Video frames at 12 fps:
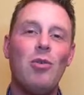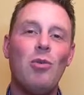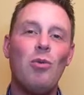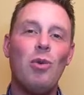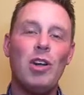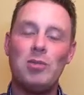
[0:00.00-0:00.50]

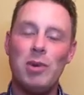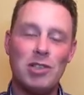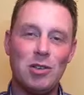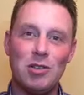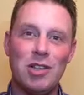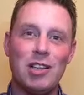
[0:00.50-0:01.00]
which
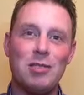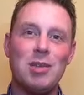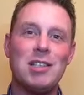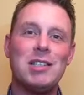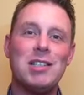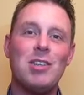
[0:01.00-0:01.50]
makes no sense
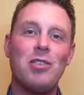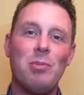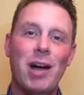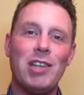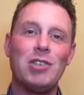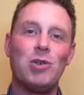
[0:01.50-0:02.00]
because it's either a
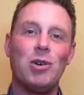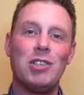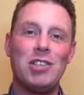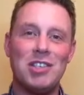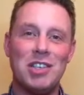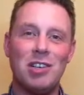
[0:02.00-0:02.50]
batch or
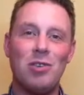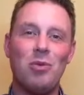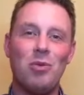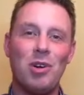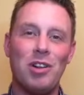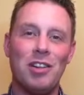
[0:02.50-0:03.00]
it's a single,
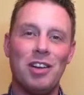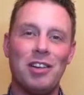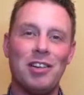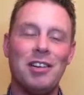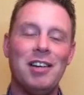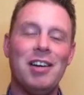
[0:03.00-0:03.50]
one or the
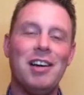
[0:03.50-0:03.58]
other.